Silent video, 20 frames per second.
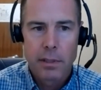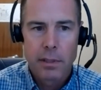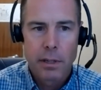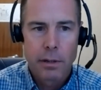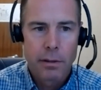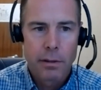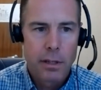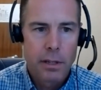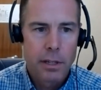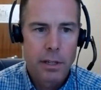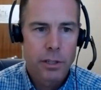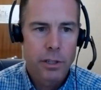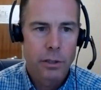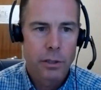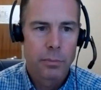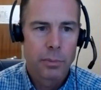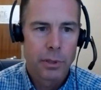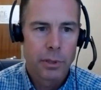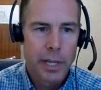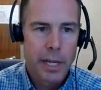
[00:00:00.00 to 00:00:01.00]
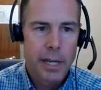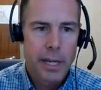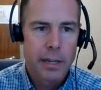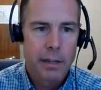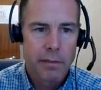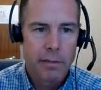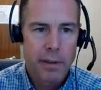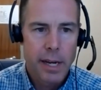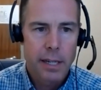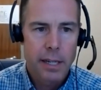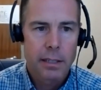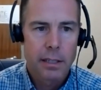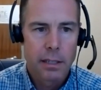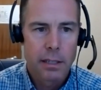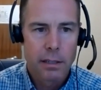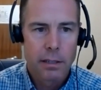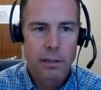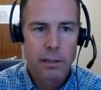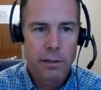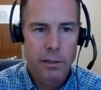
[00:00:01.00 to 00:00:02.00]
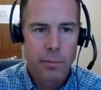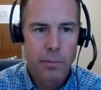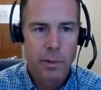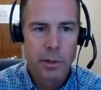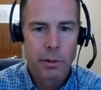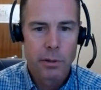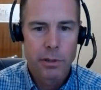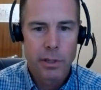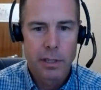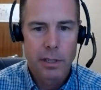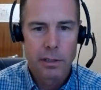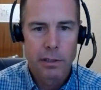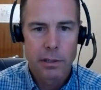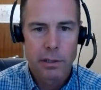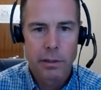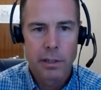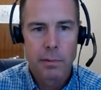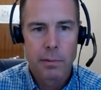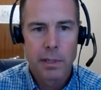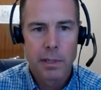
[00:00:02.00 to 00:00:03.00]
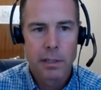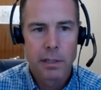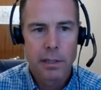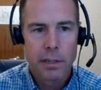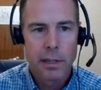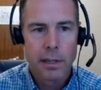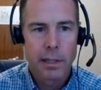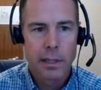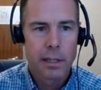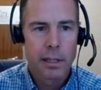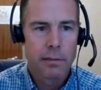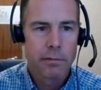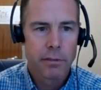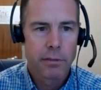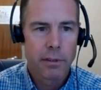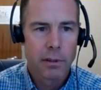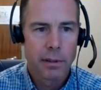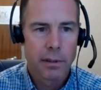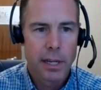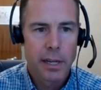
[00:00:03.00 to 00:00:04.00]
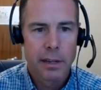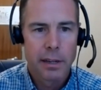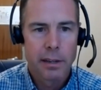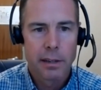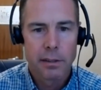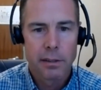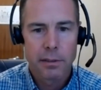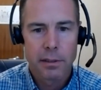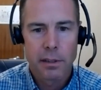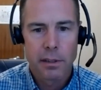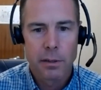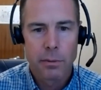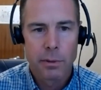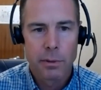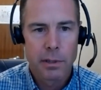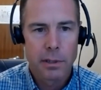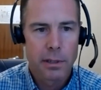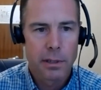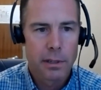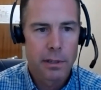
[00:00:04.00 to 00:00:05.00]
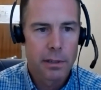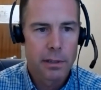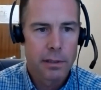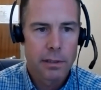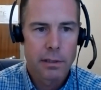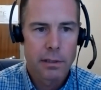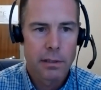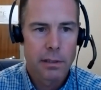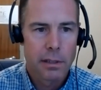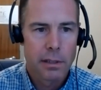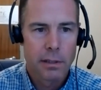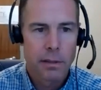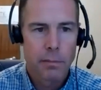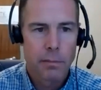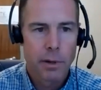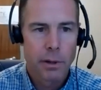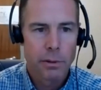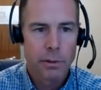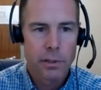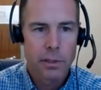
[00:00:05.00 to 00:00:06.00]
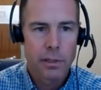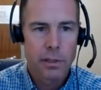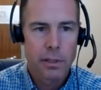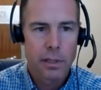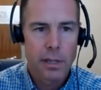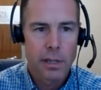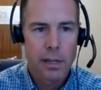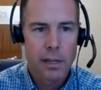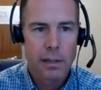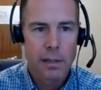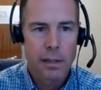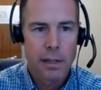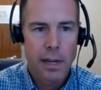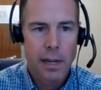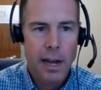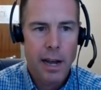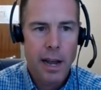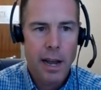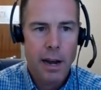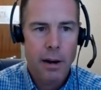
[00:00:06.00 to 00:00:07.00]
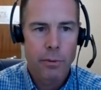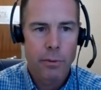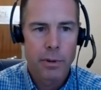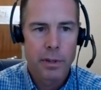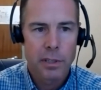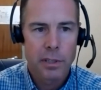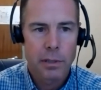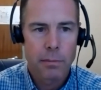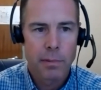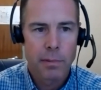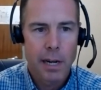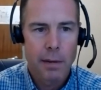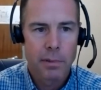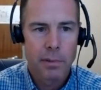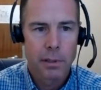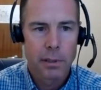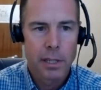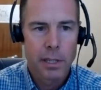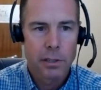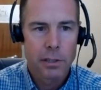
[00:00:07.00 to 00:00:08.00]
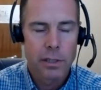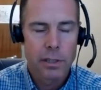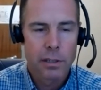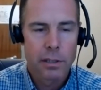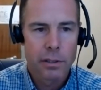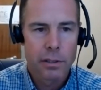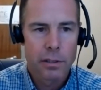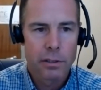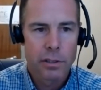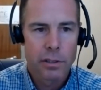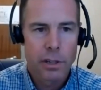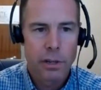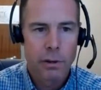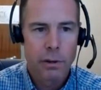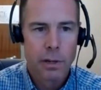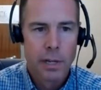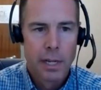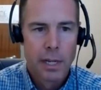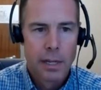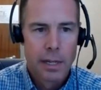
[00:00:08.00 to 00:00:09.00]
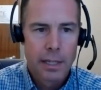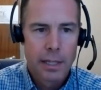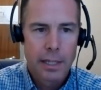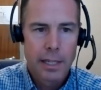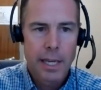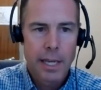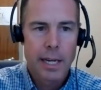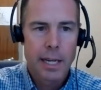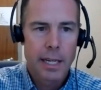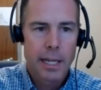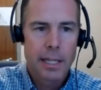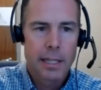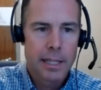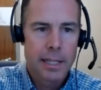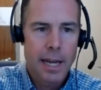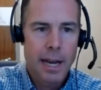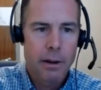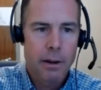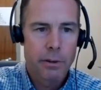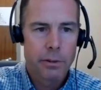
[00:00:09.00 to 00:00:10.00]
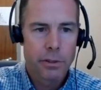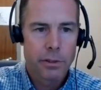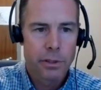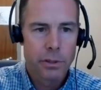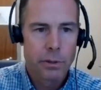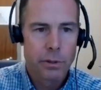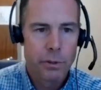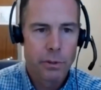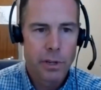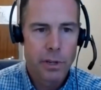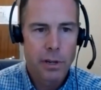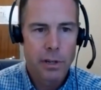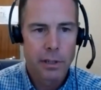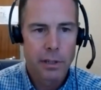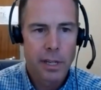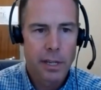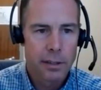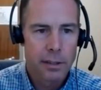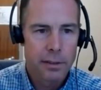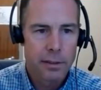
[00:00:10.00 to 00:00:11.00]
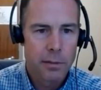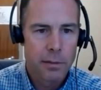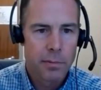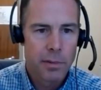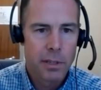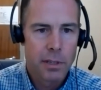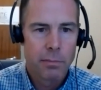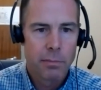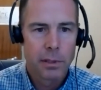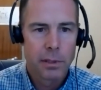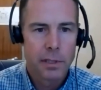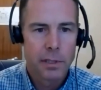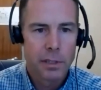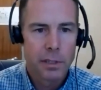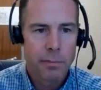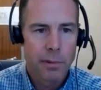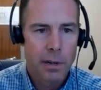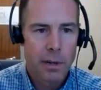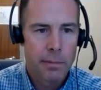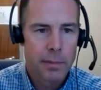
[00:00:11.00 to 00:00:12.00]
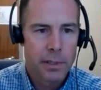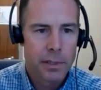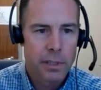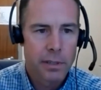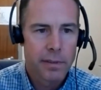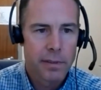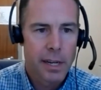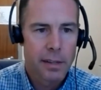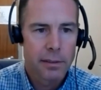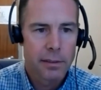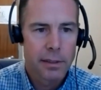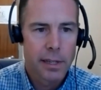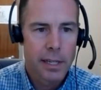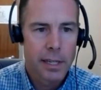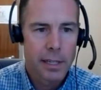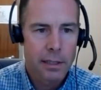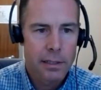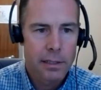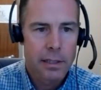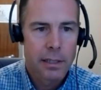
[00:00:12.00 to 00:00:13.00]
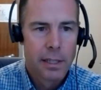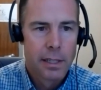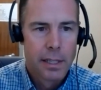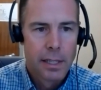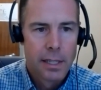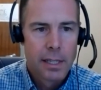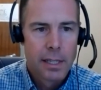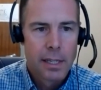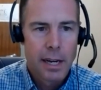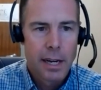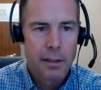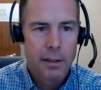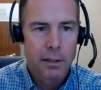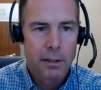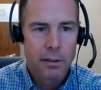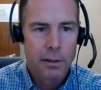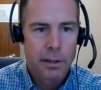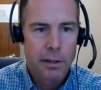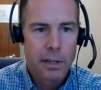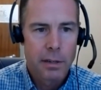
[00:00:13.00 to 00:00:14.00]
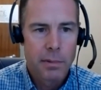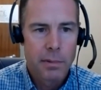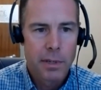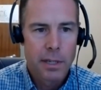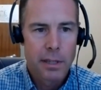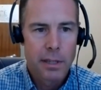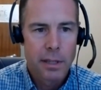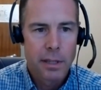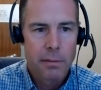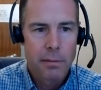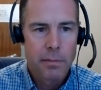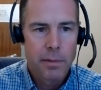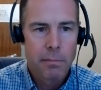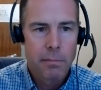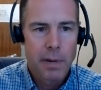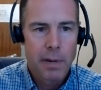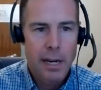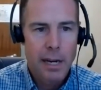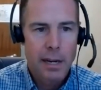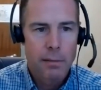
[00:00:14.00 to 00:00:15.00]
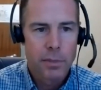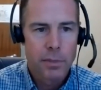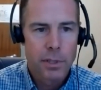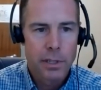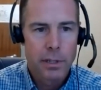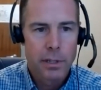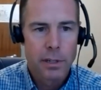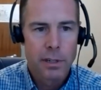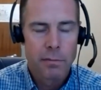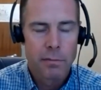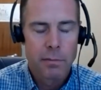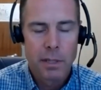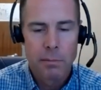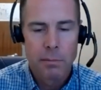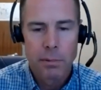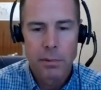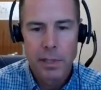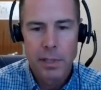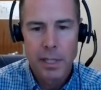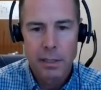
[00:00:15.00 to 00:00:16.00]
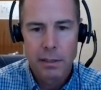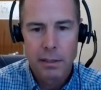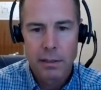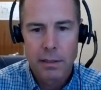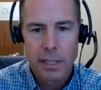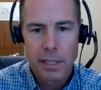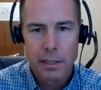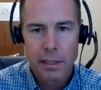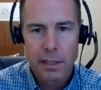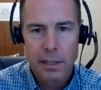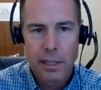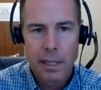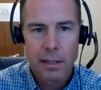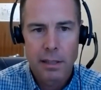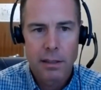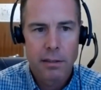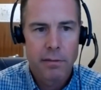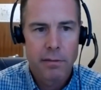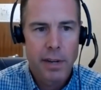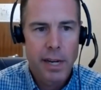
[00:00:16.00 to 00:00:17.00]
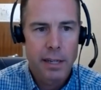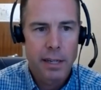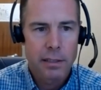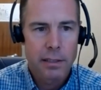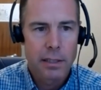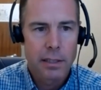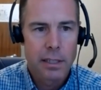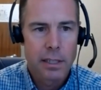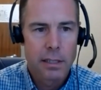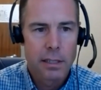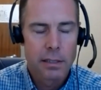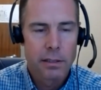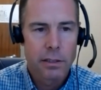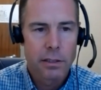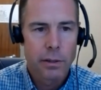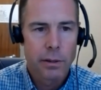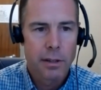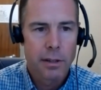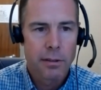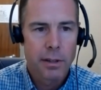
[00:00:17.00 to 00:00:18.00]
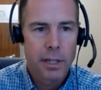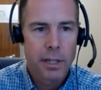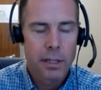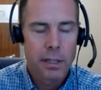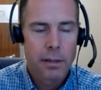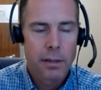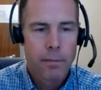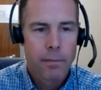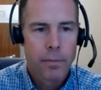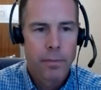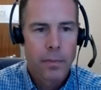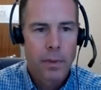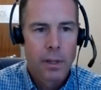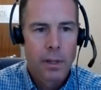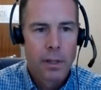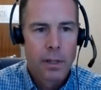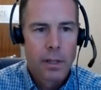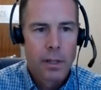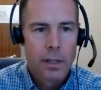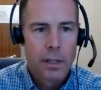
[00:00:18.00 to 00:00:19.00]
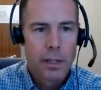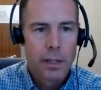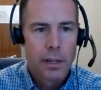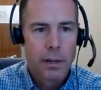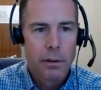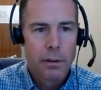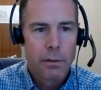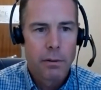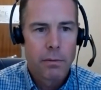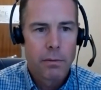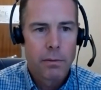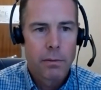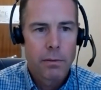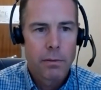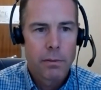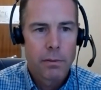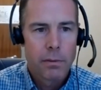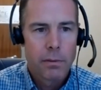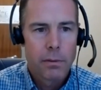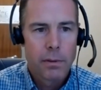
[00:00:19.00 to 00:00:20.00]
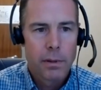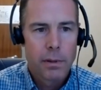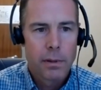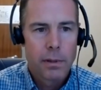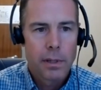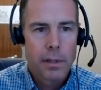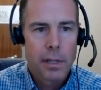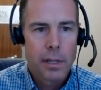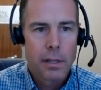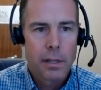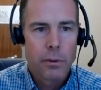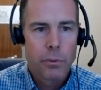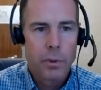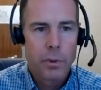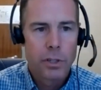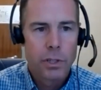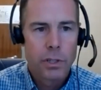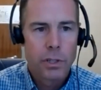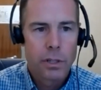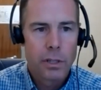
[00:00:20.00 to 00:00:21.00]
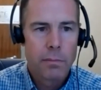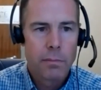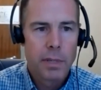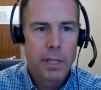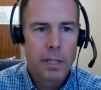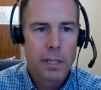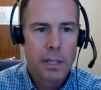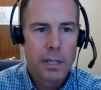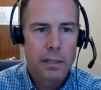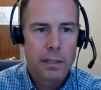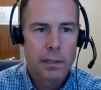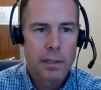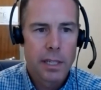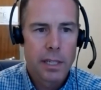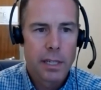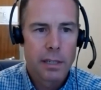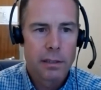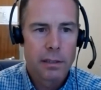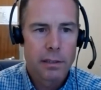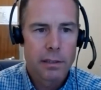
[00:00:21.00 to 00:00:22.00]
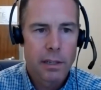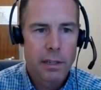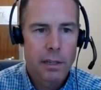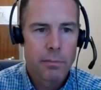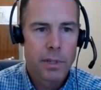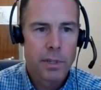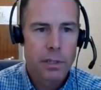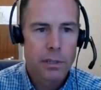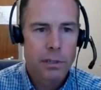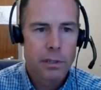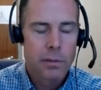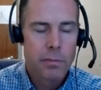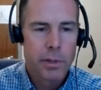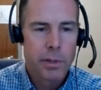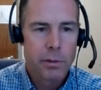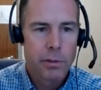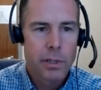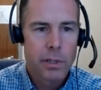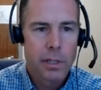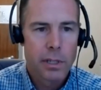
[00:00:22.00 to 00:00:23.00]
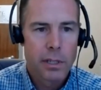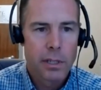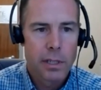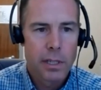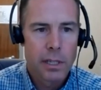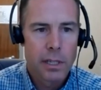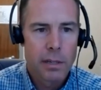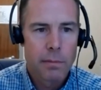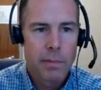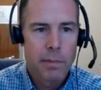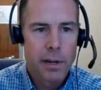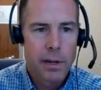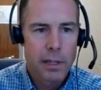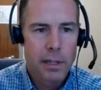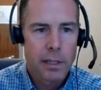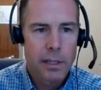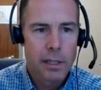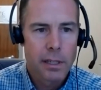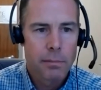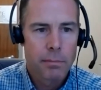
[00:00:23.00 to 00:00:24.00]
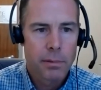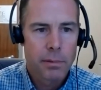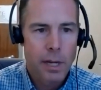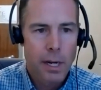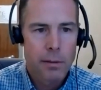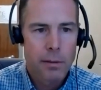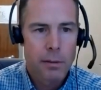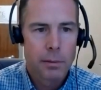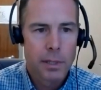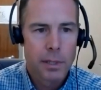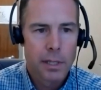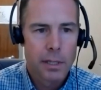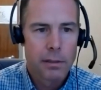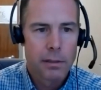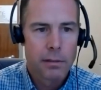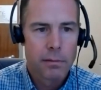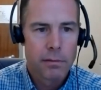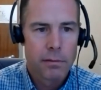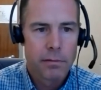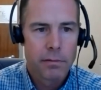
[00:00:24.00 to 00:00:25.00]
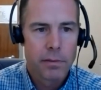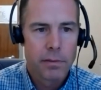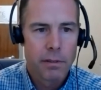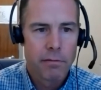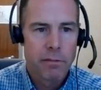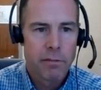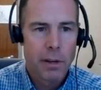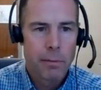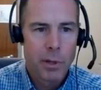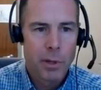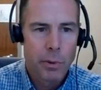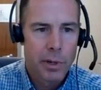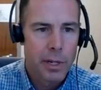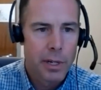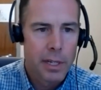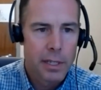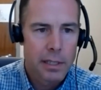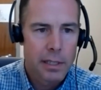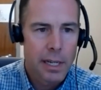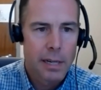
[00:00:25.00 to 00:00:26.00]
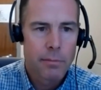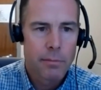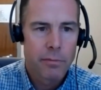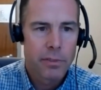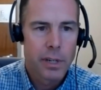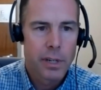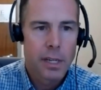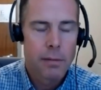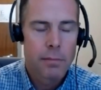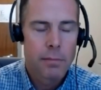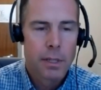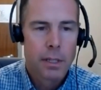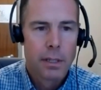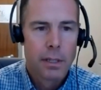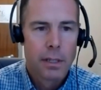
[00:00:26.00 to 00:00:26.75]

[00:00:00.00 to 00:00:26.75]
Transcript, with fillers: you know the initial plan in vaccine distribution is going to be to target frontline healthcare workers, uh, the most uh, at-risk populations, and so getting it down to young, healthy people in departments of athletics. I think they're going to be in the the bottom tier of people that that get the vaccine, and so I think, you know, we should be seeing some distribution in America probably in the February timeframe.